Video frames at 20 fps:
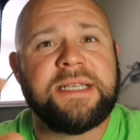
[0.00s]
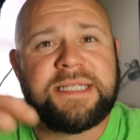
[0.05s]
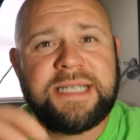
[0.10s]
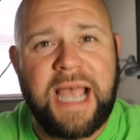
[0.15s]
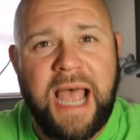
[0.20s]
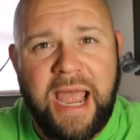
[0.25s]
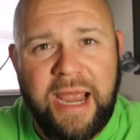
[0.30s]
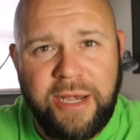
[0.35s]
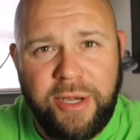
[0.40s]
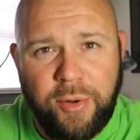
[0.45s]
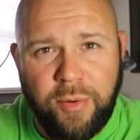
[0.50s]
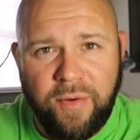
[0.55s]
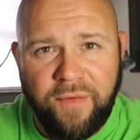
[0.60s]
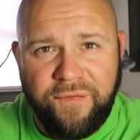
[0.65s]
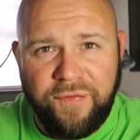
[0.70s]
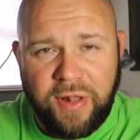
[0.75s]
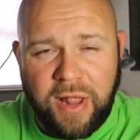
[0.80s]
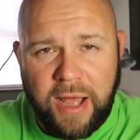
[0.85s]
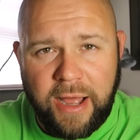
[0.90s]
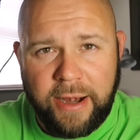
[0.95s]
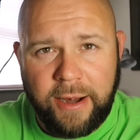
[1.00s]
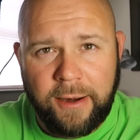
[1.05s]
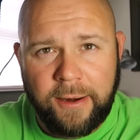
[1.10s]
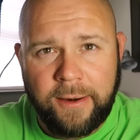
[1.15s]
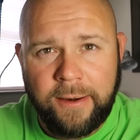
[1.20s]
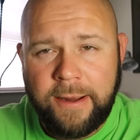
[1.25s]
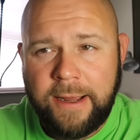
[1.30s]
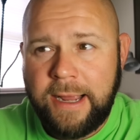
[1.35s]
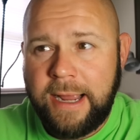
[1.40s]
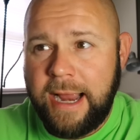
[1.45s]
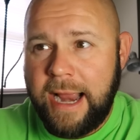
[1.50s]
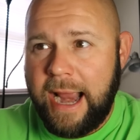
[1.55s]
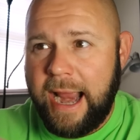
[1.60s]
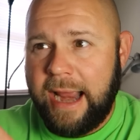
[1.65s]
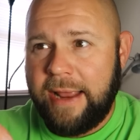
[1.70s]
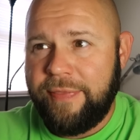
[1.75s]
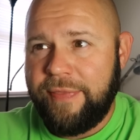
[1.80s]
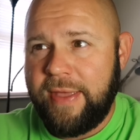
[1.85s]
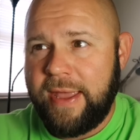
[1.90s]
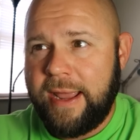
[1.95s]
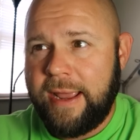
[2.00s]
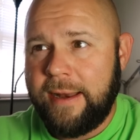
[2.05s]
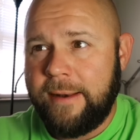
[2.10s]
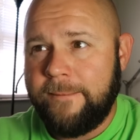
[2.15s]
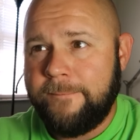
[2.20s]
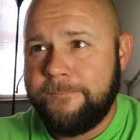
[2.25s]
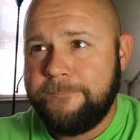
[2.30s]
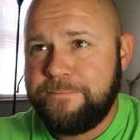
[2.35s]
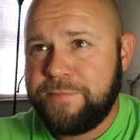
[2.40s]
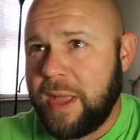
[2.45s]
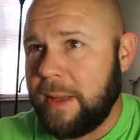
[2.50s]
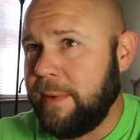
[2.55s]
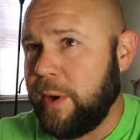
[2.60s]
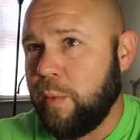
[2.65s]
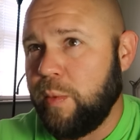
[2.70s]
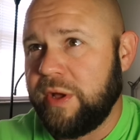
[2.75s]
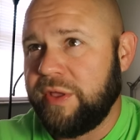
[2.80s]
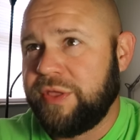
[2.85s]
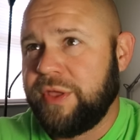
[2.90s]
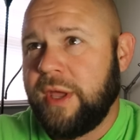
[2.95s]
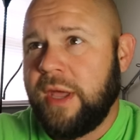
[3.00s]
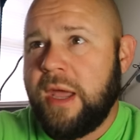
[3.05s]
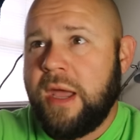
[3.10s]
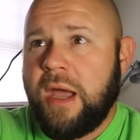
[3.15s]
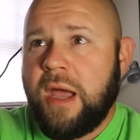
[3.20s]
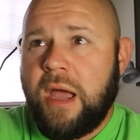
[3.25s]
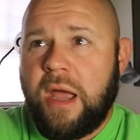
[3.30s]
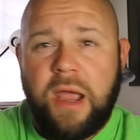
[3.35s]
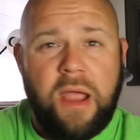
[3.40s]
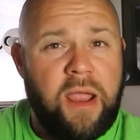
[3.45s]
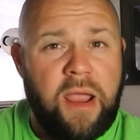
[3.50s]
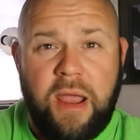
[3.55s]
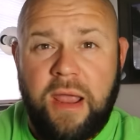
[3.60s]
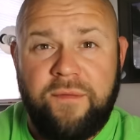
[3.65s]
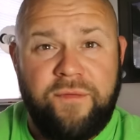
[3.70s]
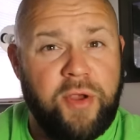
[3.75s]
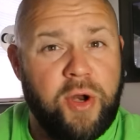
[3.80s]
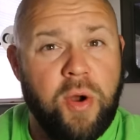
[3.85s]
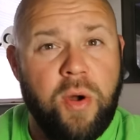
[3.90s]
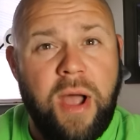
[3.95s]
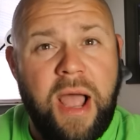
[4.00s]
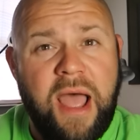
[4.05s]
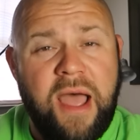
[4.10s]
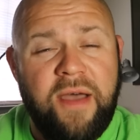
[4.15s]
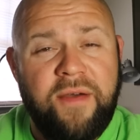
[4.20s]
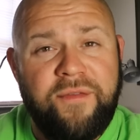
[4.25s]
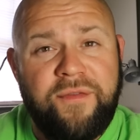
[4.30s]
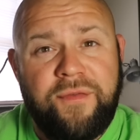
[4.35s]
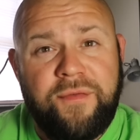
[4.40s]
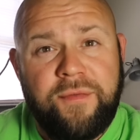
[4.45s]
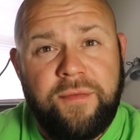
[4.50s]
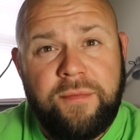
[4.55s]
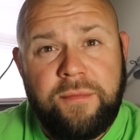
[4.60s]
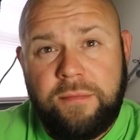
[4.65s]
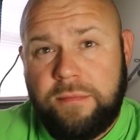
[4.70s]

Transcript: design you a flyer. And then, I mean, if you don't have